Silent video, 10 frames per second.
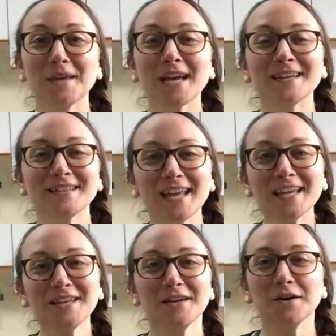Yeah,
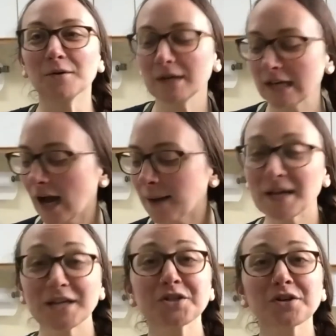thank you. I'm
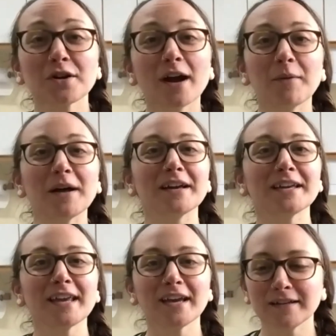not sure how well I
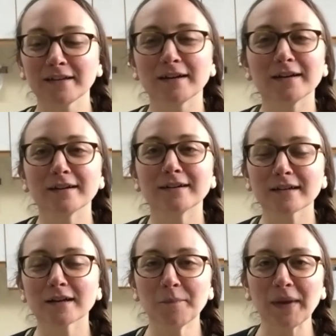can
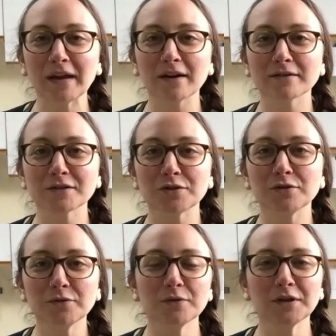compare
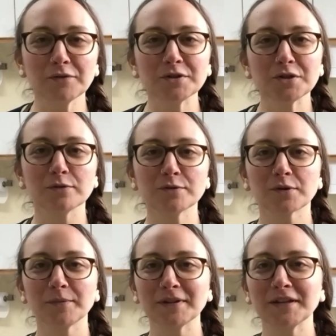to, 2
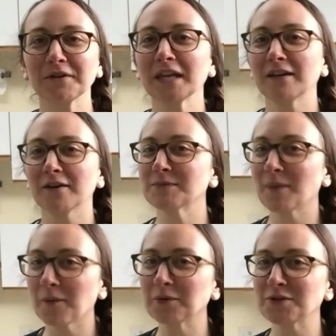adorable little kiddos,
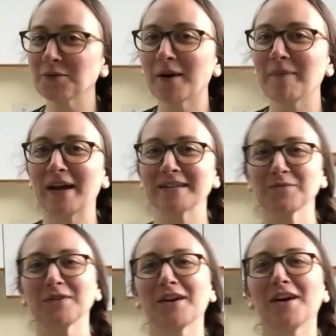but we'll do our best
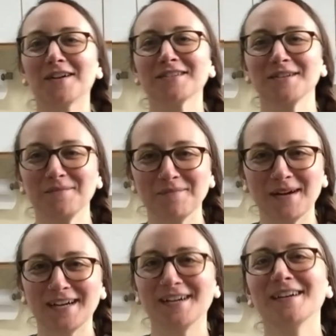with our awesome
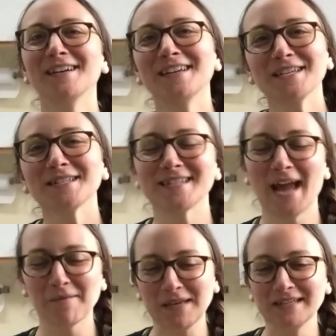
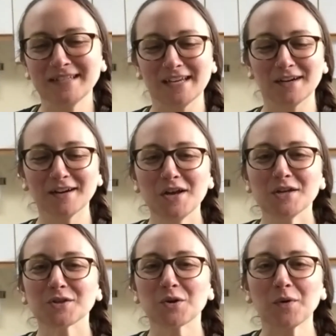snap peas here.
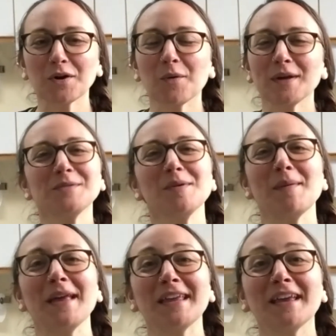So we're going to be
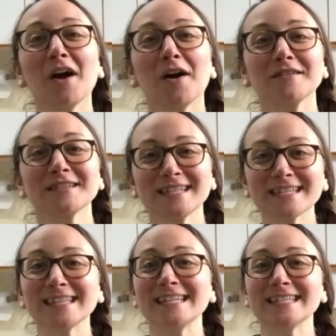making our
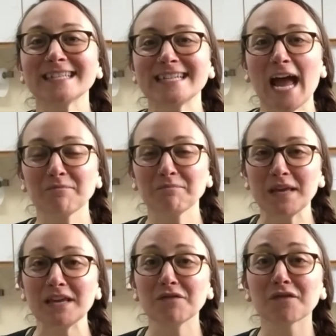Sizzlin snap
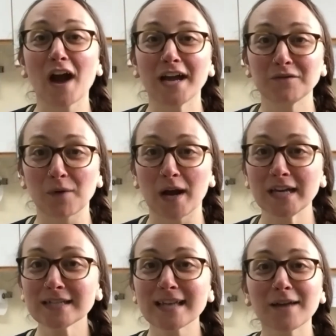pea fried
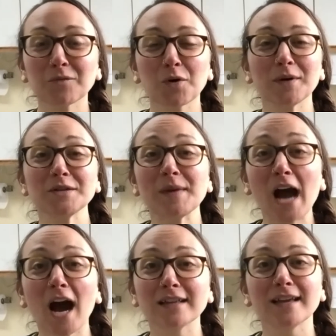rice, and we're going to be
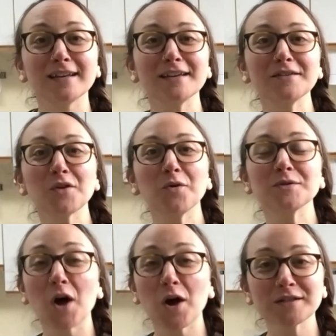highlighting
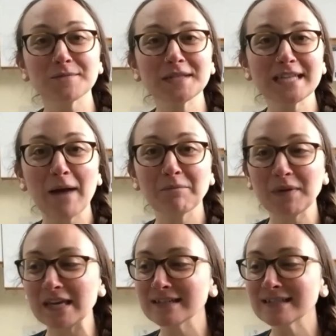those awesome snap
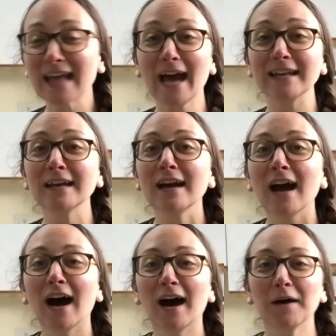peas that
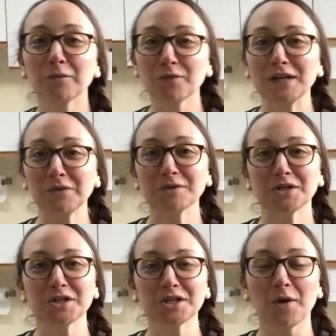Rena was
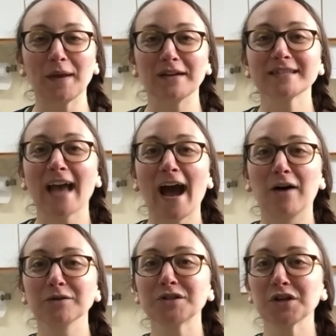just showing us
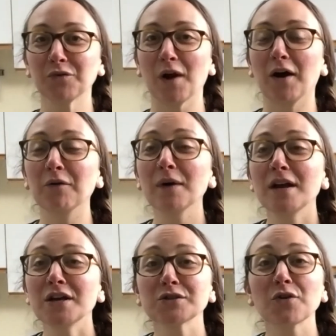how to grow.
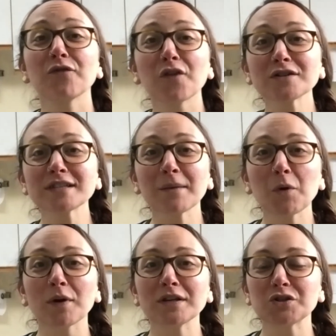So first, I'm
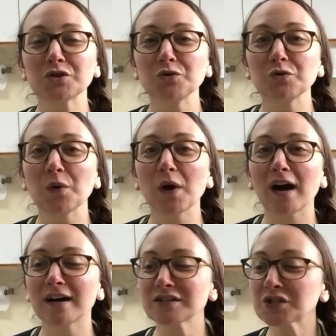going to
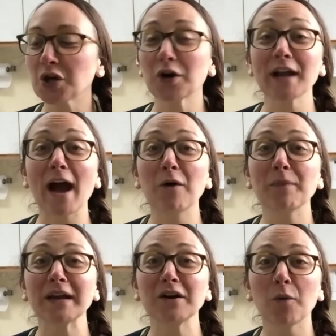start out
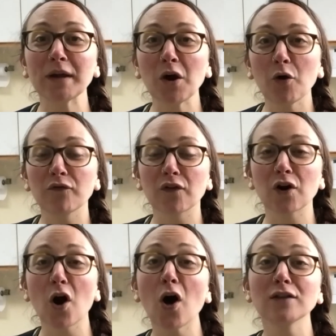by going
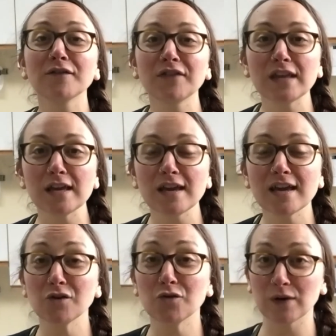over all of the
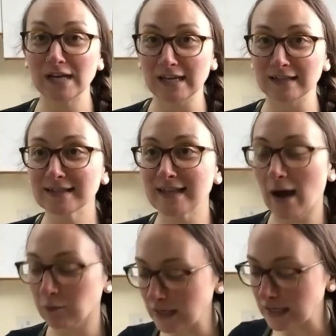ingredients
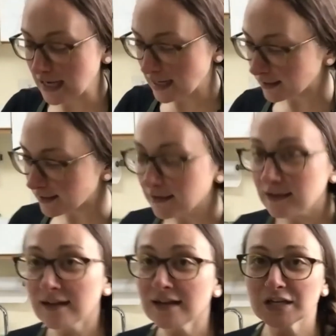that we need.
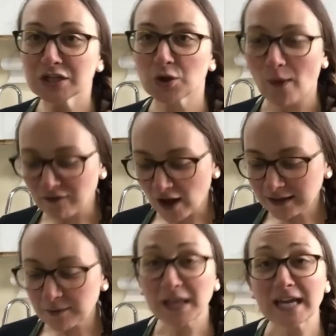So I've got
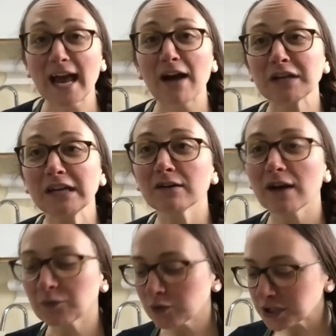them laid out here,
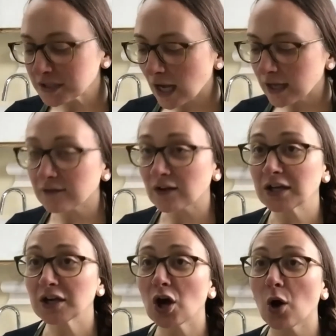and we're just kind of
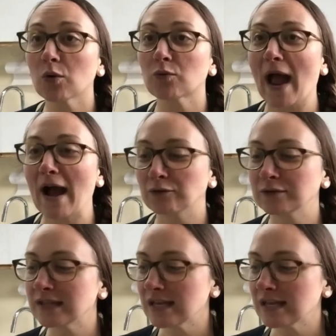going to go around